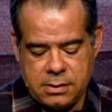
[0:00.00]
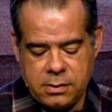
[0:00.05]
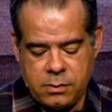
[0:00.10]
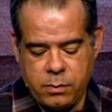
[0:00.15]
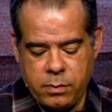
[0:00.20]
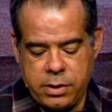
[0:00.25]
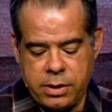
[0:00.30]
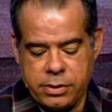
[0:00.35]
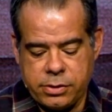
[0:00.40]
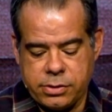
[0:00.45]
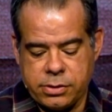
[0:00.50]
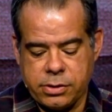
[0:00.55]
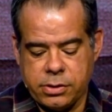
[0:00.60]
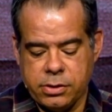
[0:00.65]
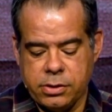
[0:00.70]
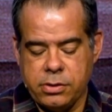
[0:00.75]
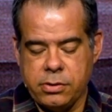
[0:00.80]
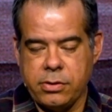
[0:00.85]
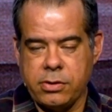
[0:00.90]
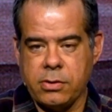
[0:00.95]
when the
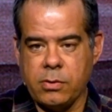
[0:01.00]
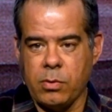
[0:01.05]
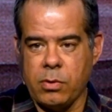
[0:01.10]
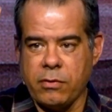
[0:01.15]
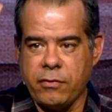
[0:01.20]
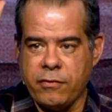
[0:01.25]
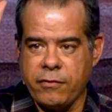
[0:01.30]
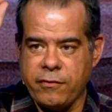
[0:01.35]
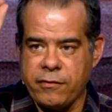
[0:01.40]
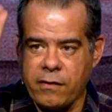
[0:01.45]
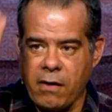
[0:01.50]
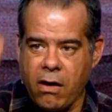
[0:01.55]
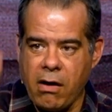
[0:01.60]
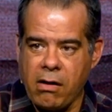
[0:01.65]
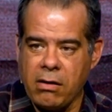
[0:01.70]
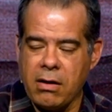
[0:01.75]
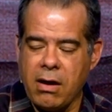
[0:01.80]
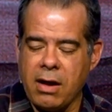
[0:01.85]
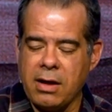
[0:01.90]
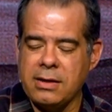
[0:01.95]
truth will
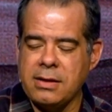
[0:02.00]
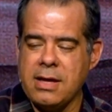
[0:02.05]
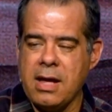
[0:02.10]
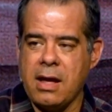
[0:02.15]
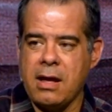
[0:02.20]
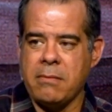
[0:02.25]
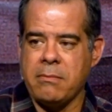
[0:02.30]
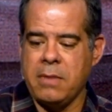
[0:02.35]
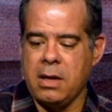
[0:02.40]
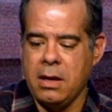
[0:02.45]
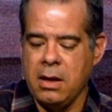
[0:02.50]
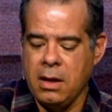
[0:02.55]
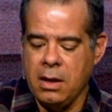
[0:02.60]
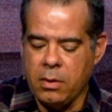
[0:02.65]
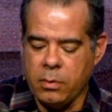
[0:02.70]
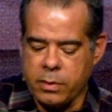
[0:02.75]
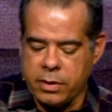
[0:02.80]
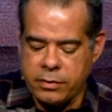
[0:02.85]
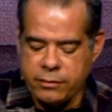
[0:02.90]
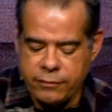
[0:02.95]
fall on them
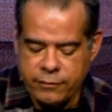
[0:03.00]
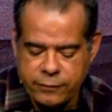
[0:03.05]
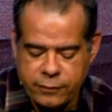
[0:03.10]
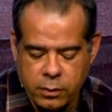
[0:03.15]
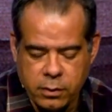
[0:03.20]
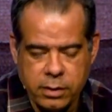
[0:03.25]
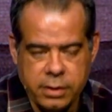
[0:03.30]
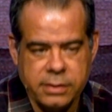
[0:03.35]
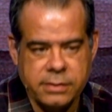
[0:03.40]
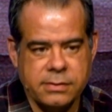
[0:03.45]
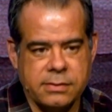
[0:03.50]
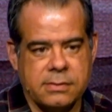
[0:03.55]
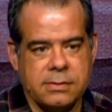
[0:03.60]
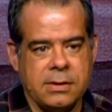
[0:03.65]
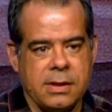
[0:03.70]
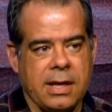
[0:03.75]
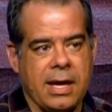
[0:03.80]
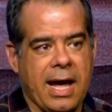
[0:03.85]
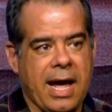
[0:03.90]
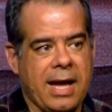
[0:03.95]
with force
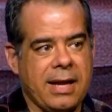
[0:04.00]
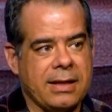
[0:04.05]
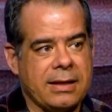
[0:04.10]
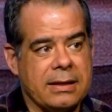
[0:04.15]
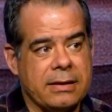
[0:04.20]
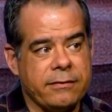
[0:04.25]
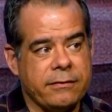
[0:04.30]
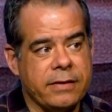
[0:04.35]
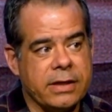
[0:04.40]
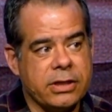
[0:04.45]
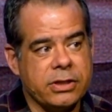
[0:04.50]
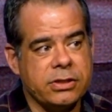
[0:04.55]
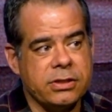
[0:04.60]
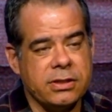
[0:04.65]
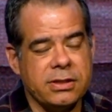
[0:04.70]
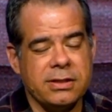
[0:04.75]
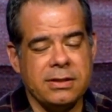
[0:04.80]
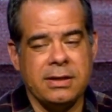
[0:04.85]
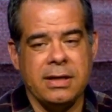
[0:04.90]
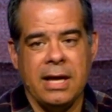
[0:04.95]
and
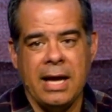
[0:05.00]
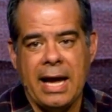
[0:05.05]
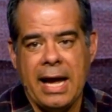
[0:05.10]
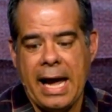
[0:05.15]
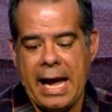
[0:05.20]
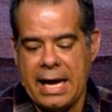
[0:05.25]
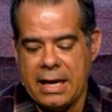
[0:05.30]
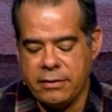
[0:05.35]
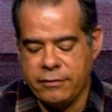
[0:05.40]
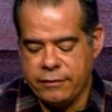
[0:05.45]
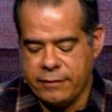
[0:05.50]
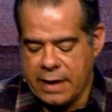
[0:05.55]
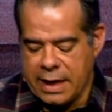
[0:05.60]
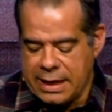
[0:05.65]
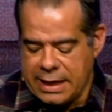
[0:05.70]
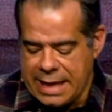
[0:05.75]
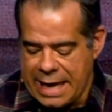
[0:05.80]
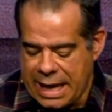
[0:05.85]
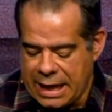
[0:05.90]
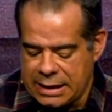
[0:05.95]
conviction and
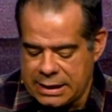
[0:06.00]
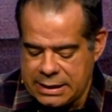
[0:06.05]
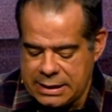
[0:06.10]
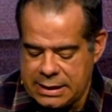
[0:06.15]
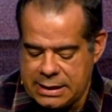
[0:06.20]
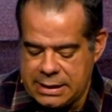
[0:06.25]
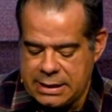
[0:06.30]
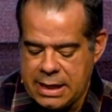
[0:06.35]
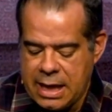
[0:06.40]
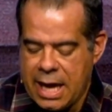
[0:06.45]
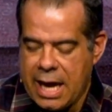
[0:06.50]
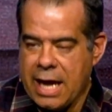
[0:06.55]
finality,